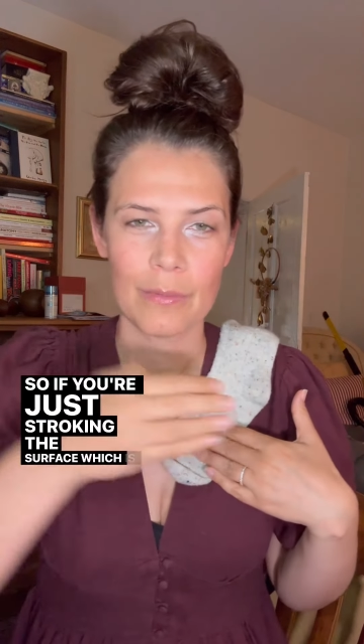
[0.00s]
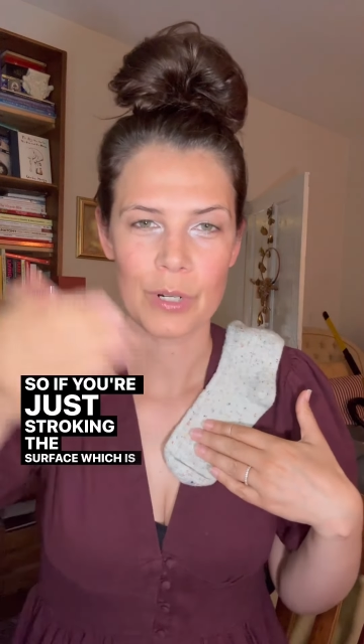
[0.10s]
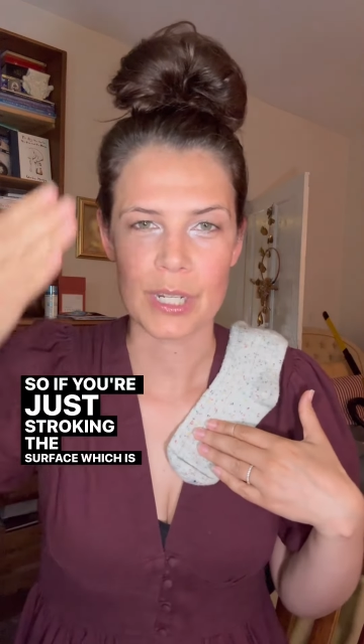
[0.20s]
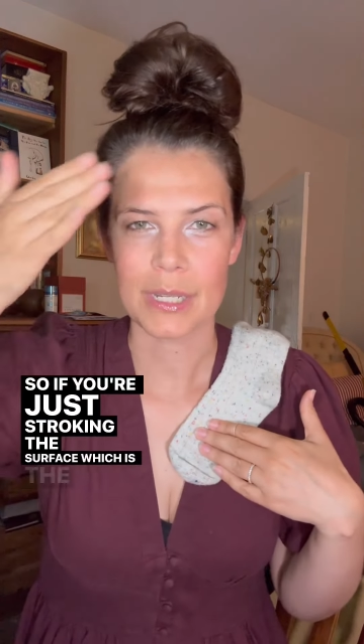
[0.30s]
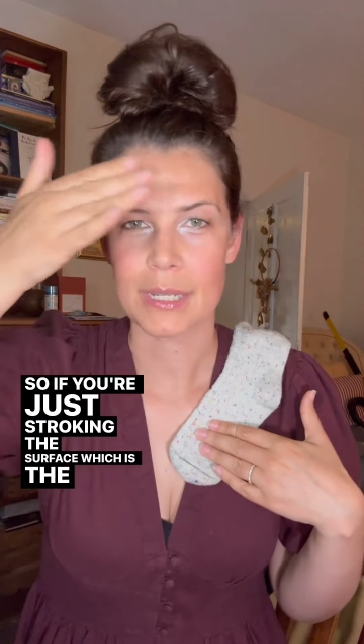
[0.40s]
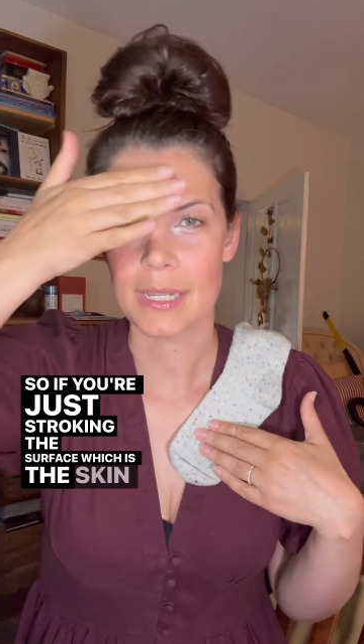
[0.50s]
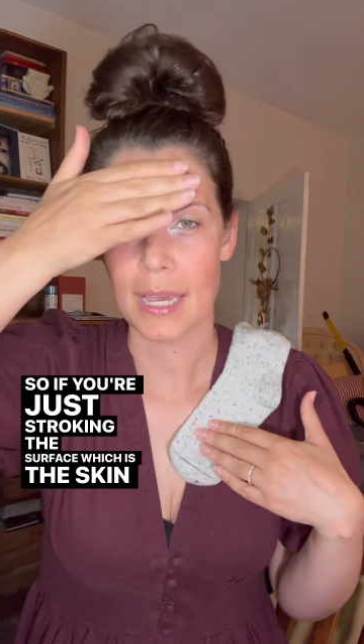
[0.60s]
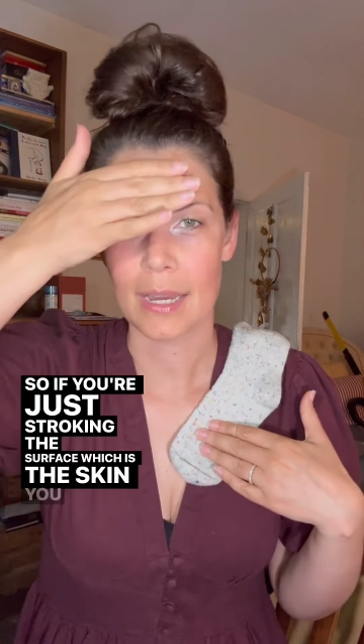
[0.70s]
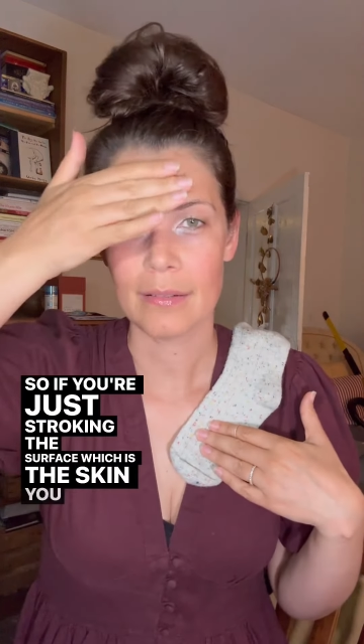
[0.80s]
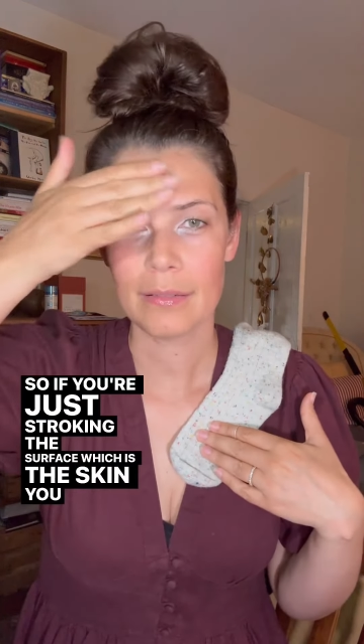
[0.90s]
which is the
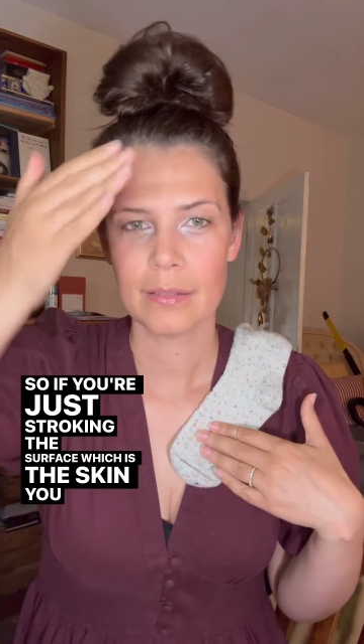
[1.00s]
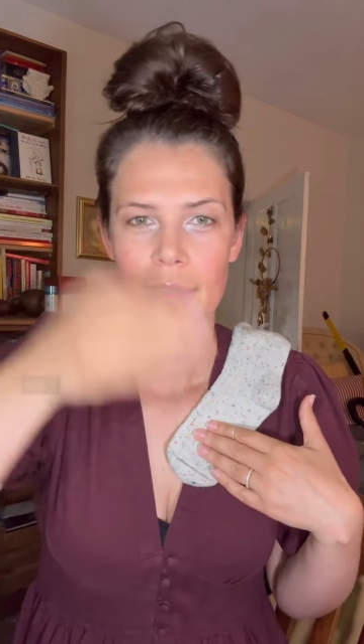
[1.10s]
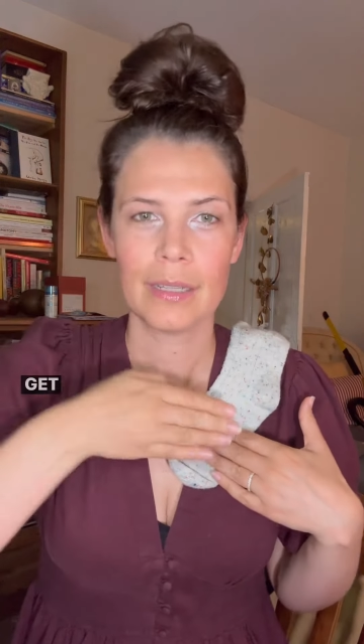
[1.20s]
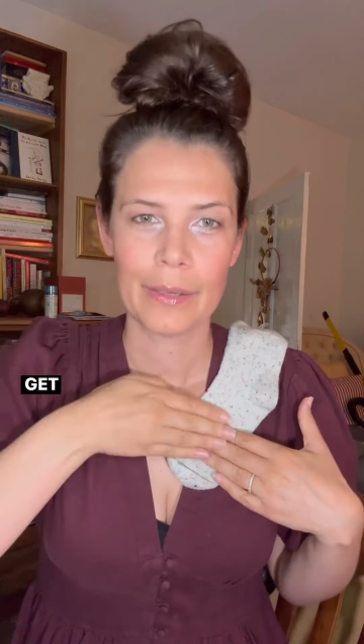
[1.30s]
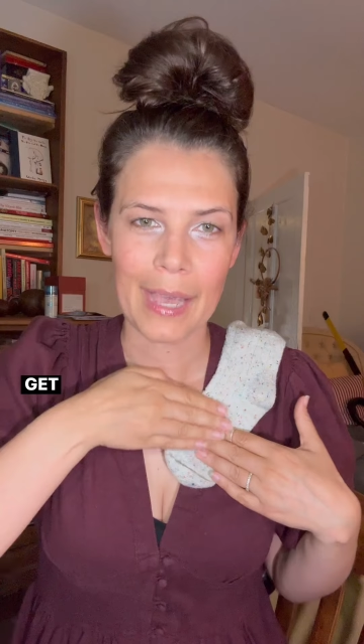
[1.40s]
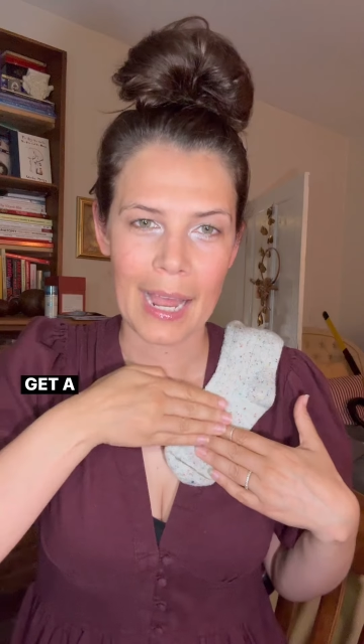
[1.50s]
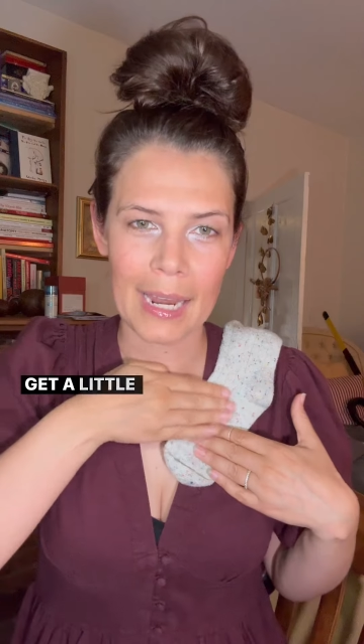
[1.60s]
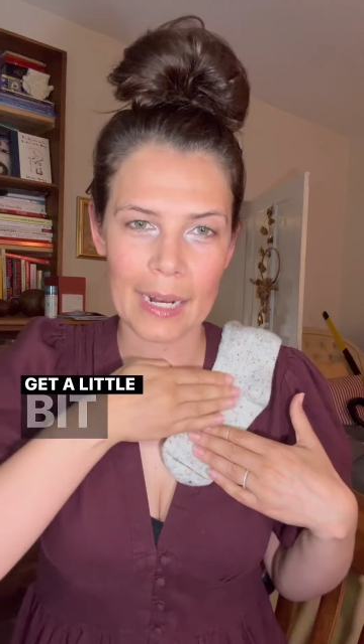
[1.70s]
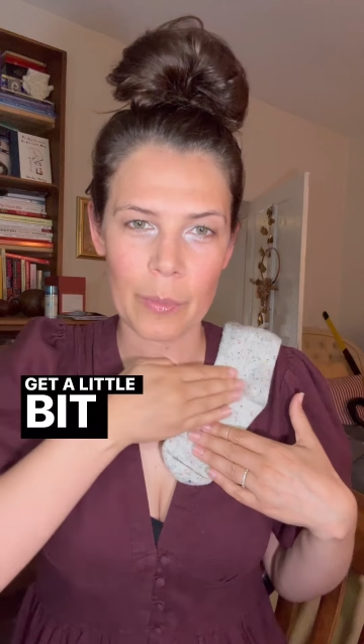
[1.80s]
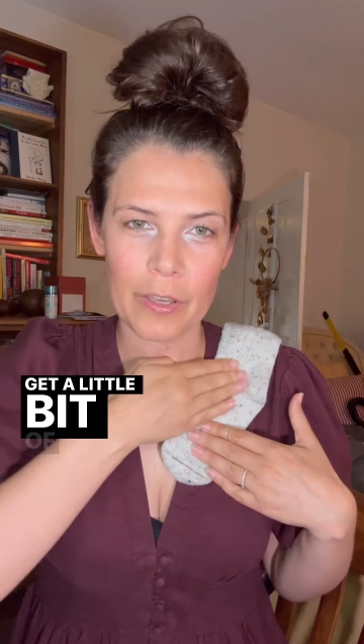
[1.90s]
skin, you get a
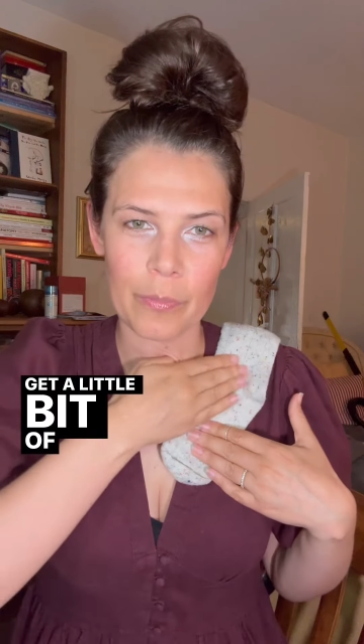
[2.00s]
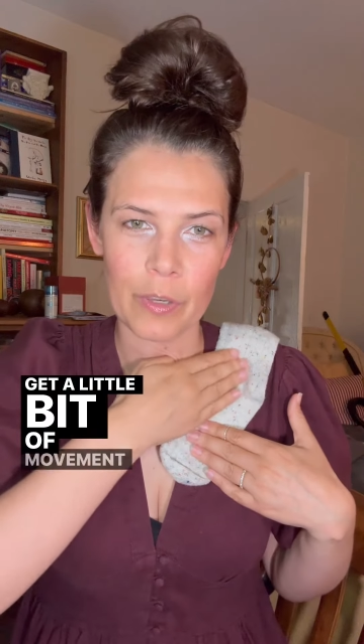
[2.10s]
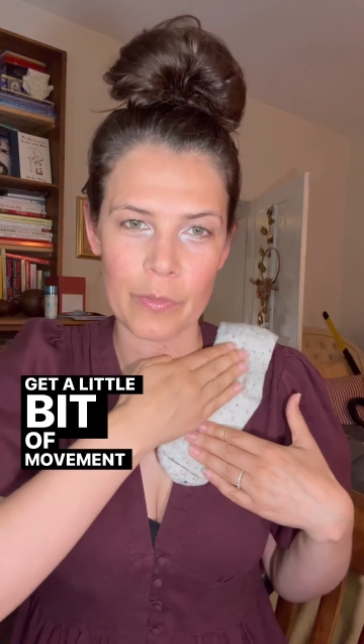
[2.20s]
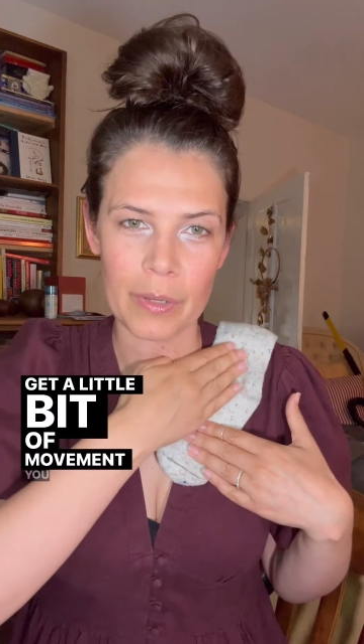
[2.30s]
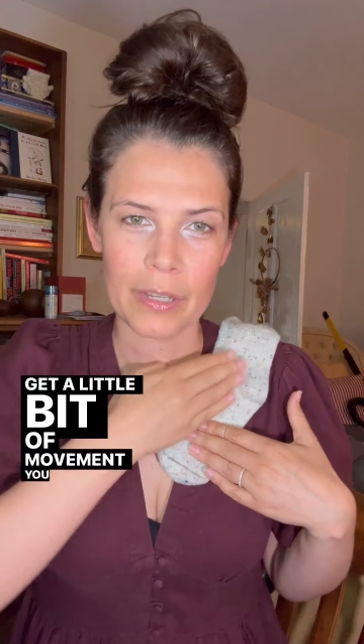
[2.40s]
little bit of movement.